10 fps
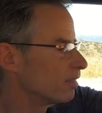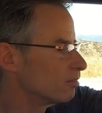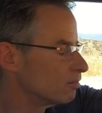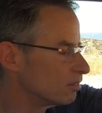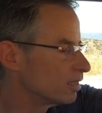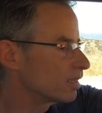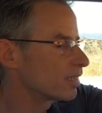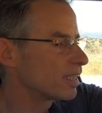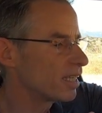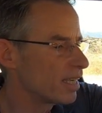it
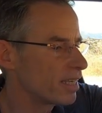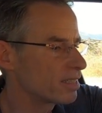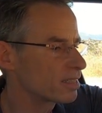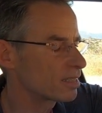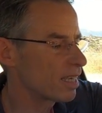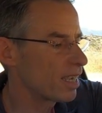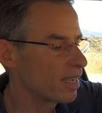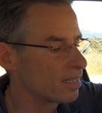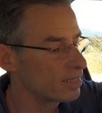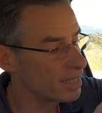really is.
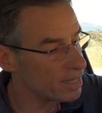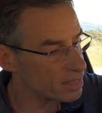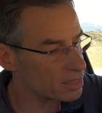And yeah,